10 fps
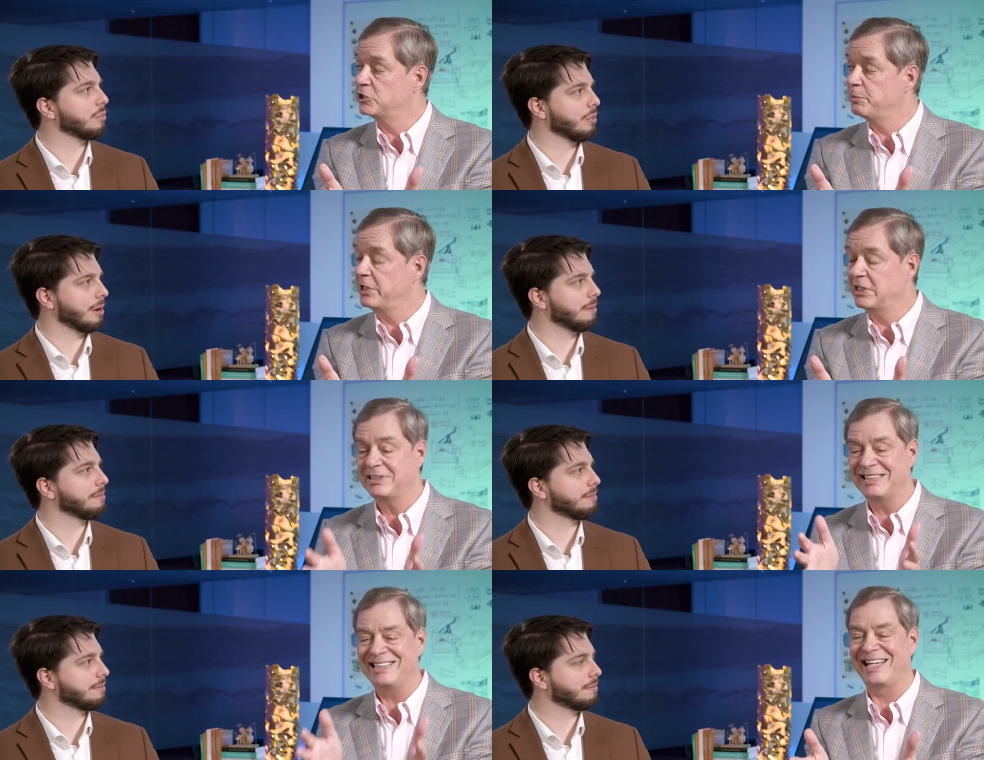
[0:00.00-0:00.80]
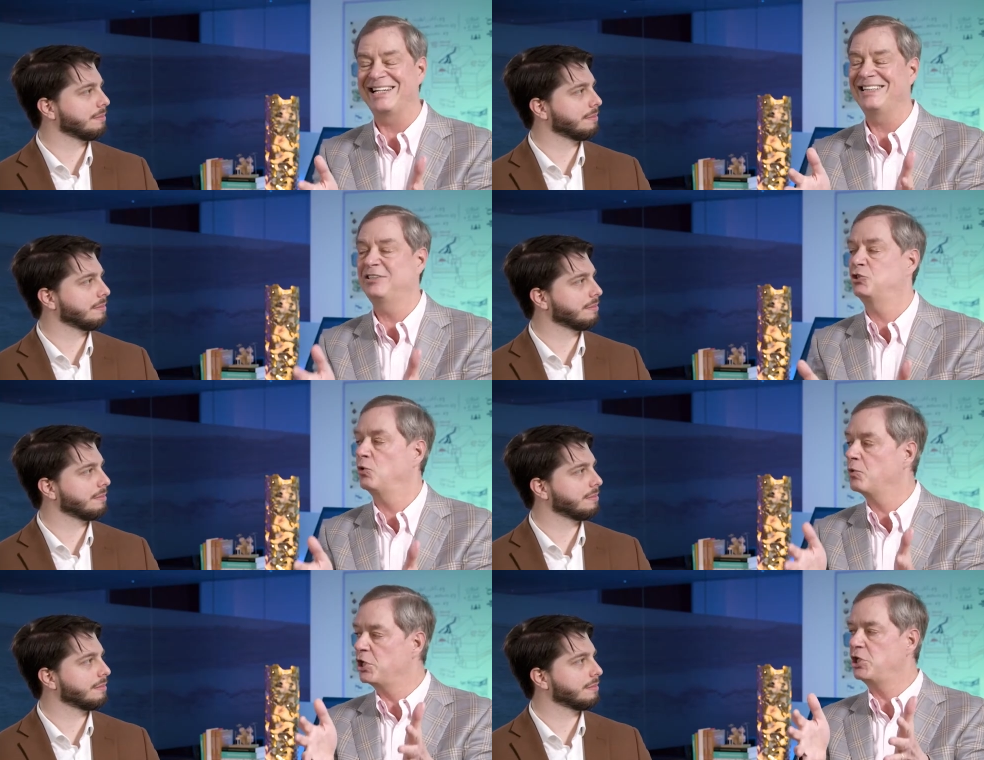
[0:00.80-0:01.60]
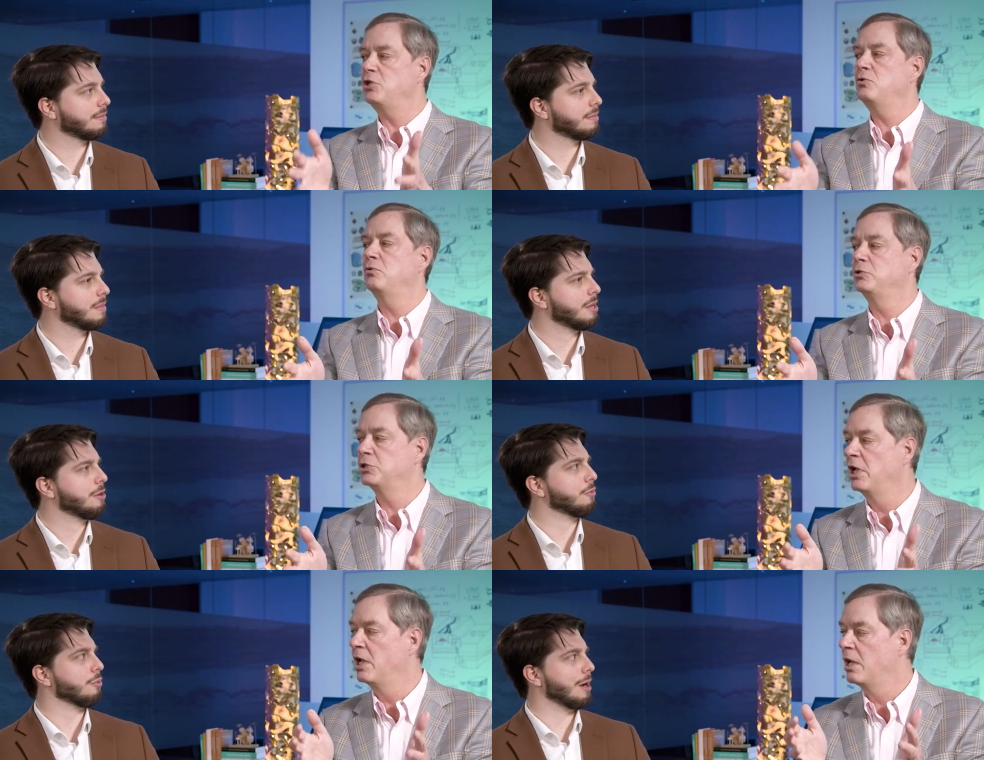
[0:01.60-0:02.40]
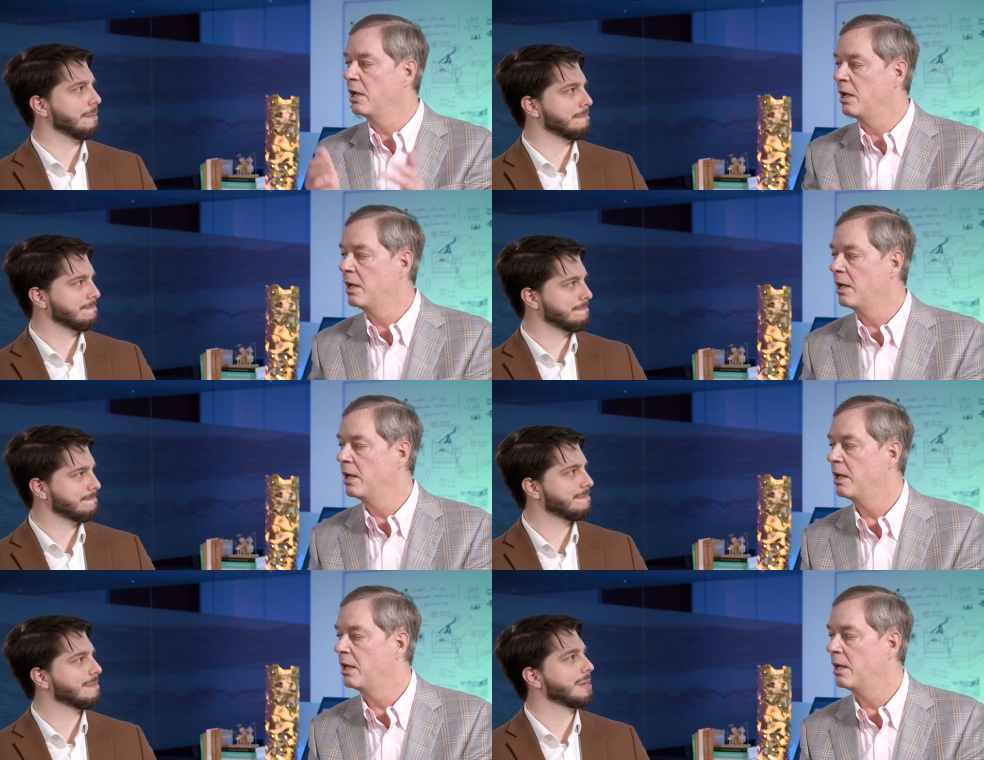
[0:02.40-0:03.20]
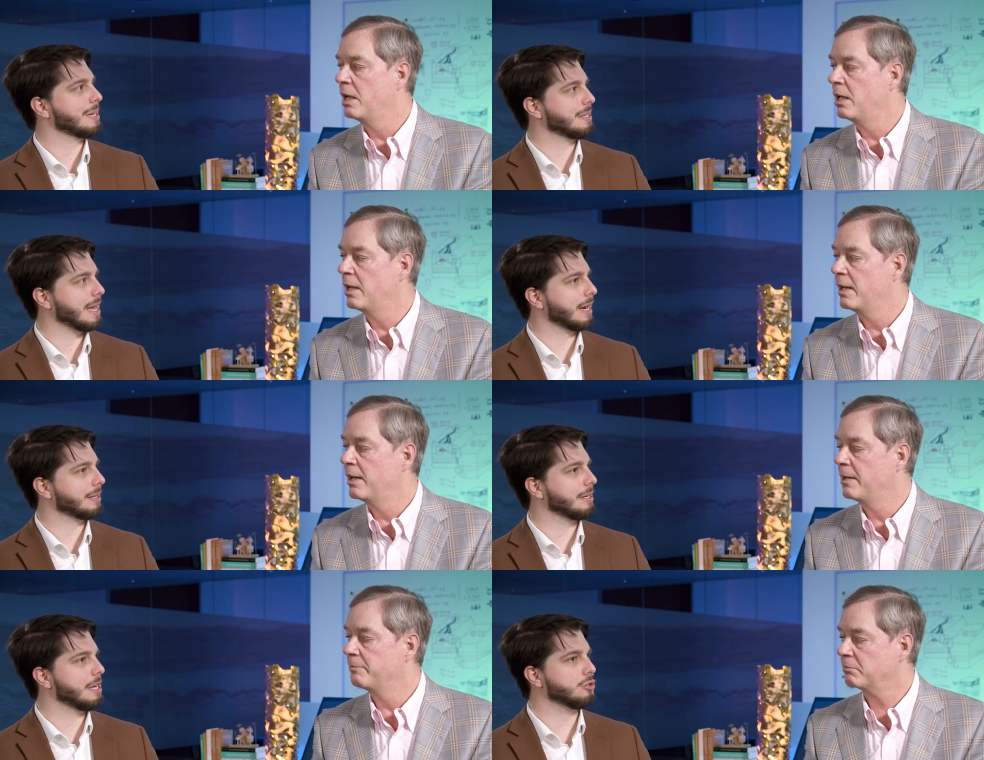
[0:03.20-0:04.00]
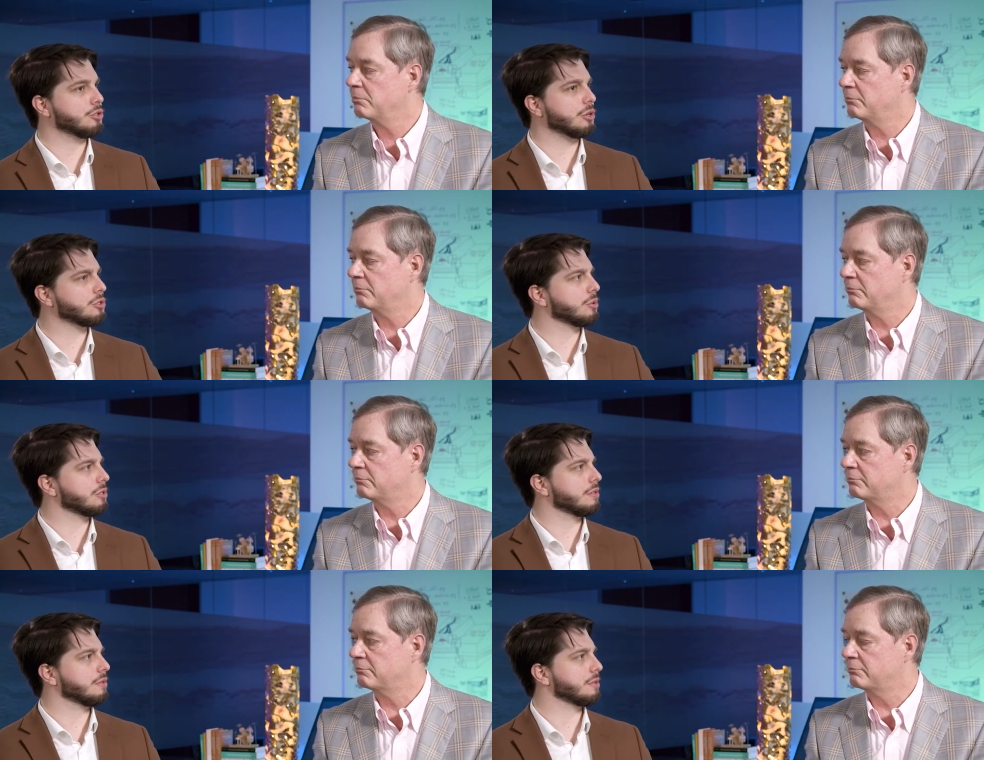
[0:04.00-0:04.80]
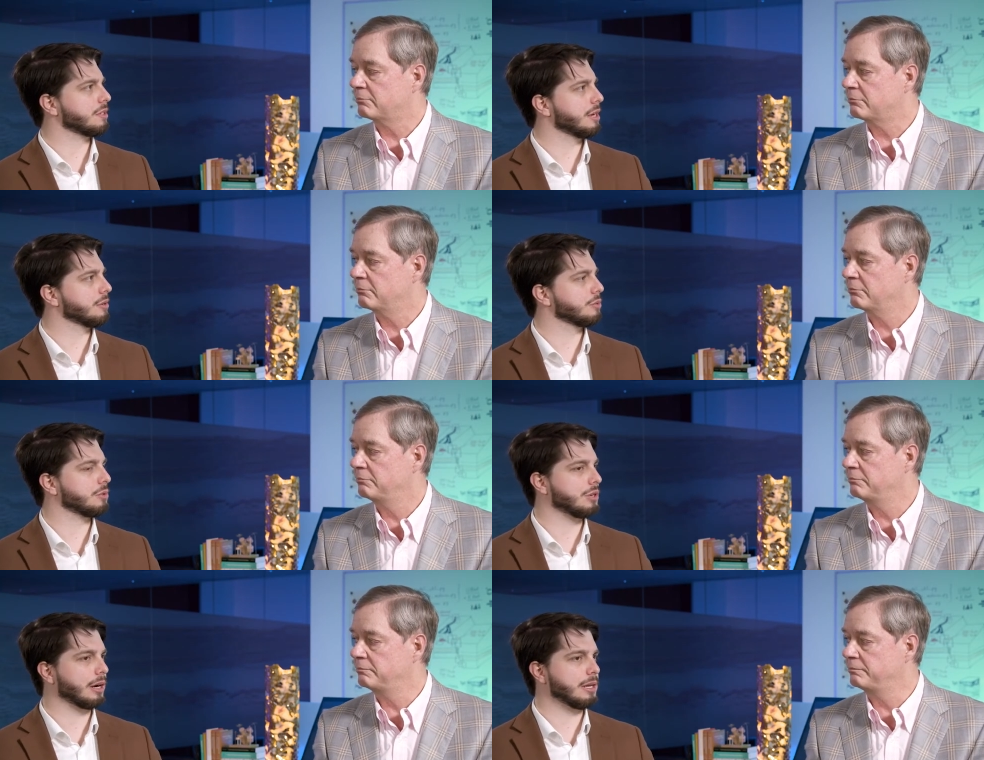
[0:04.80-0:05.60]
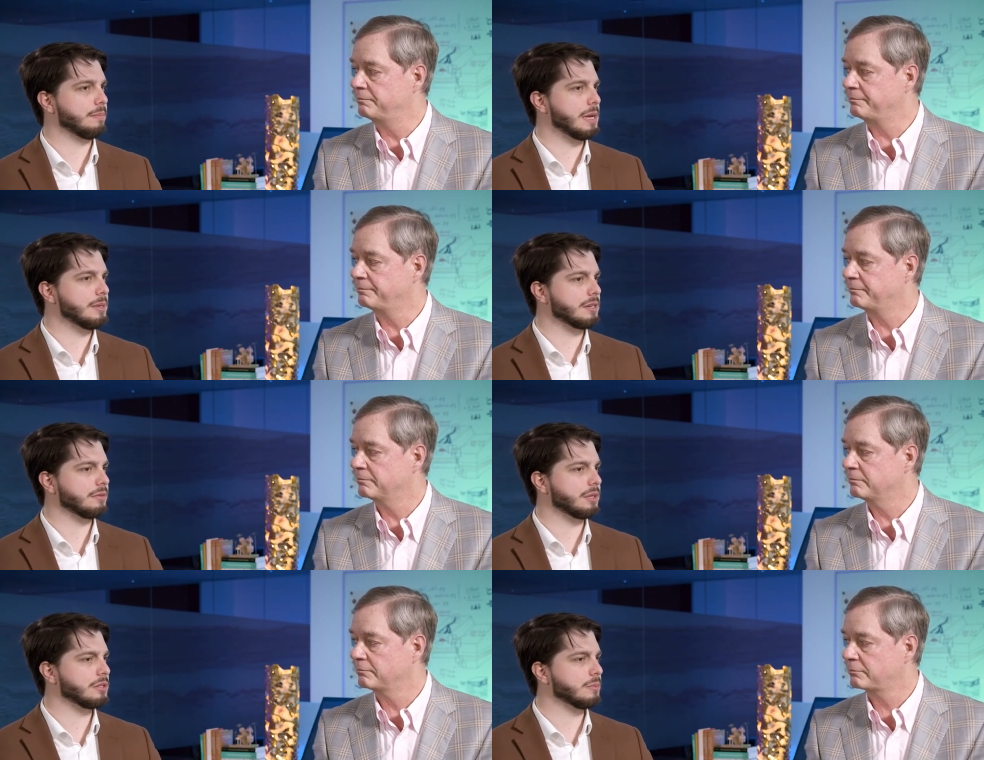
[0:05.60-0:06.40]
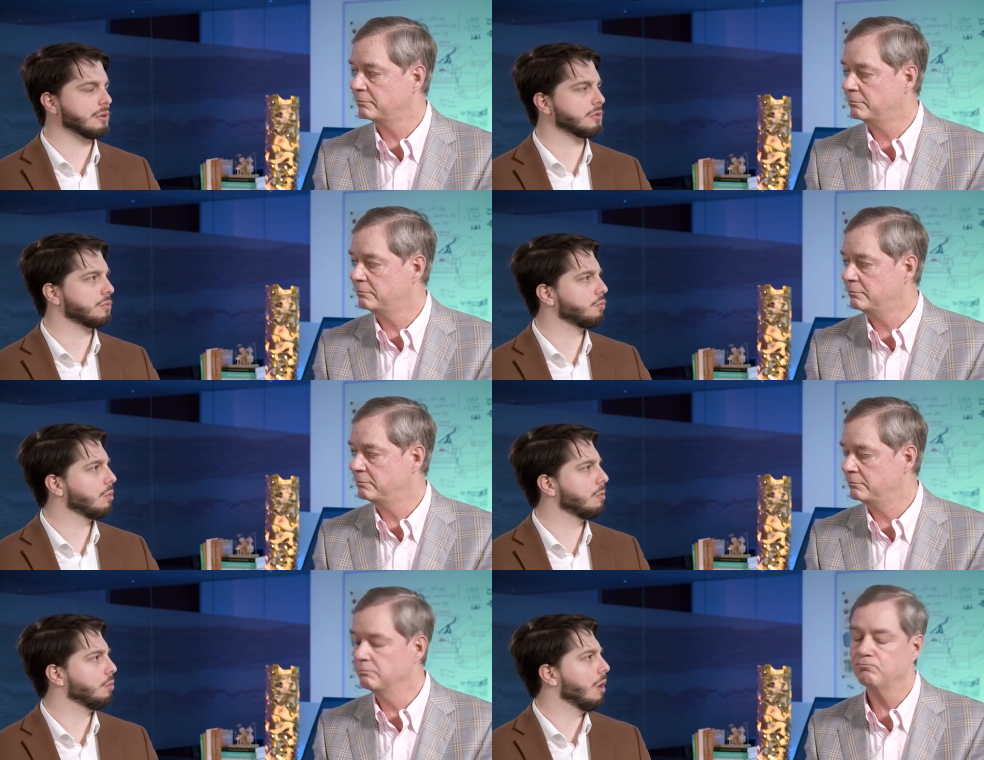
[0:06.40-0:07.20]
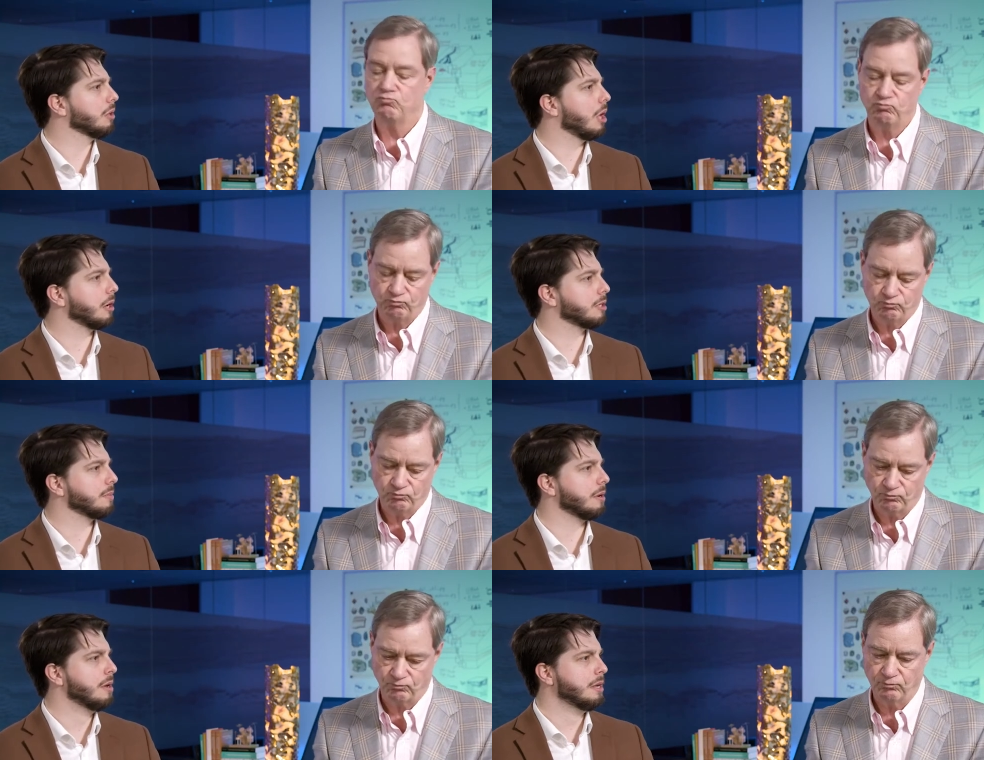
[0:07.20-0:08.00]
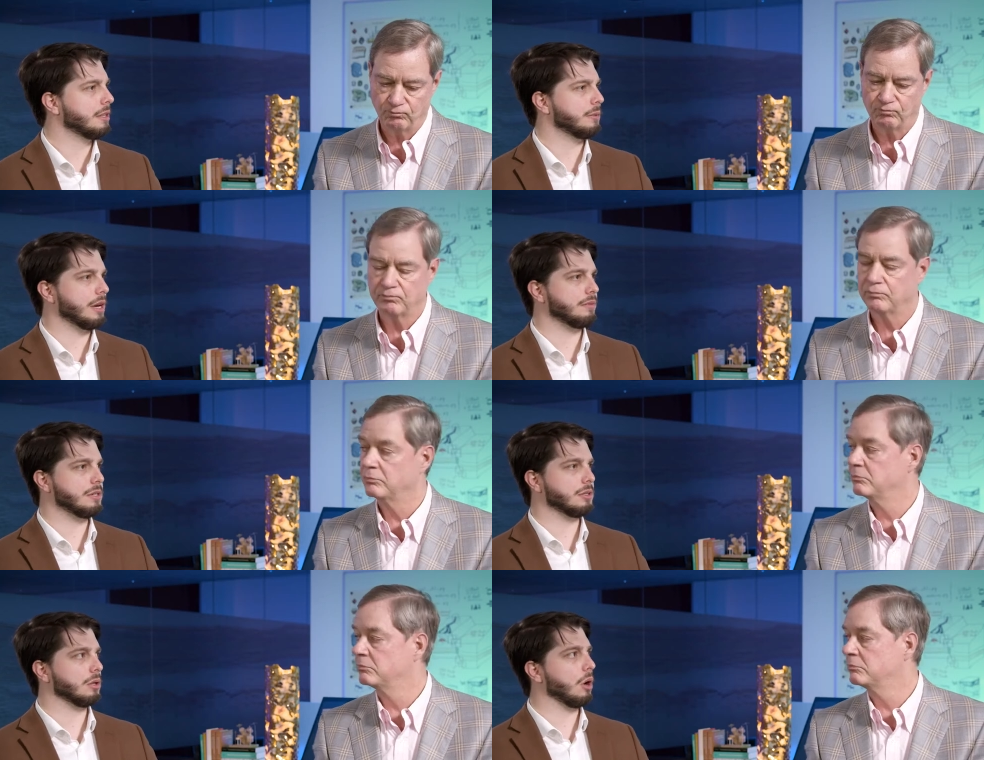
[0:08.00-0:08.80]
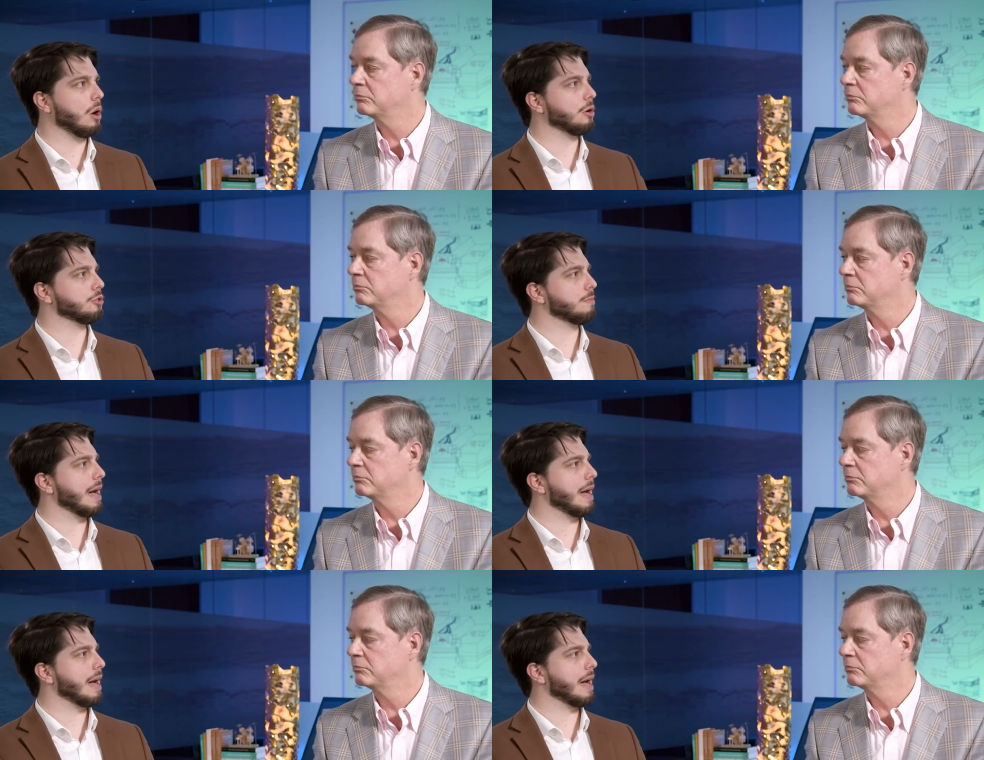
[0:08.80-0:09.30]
Speaker 1: just because the data is so huge. Right,
Speaker 2: exactly. And there's all sorts of different scales. We're talking maybe something as small as well logs, but then we have these large,